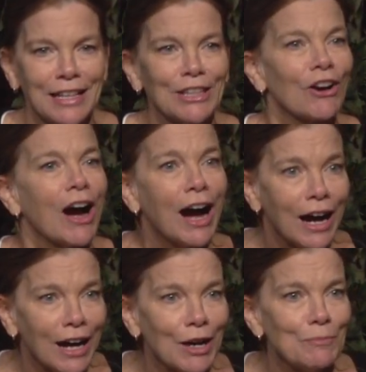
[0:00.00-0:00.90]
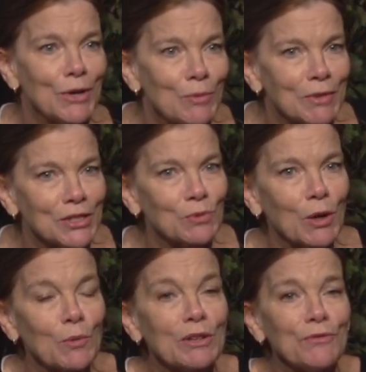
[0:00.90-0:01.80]
There are aha moments
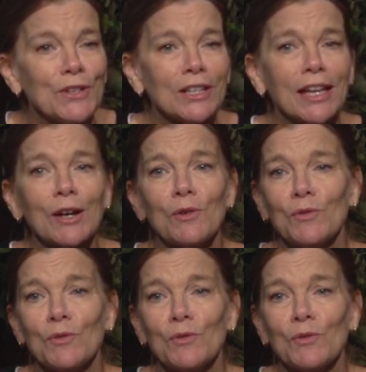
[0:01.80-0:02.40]
where we feel like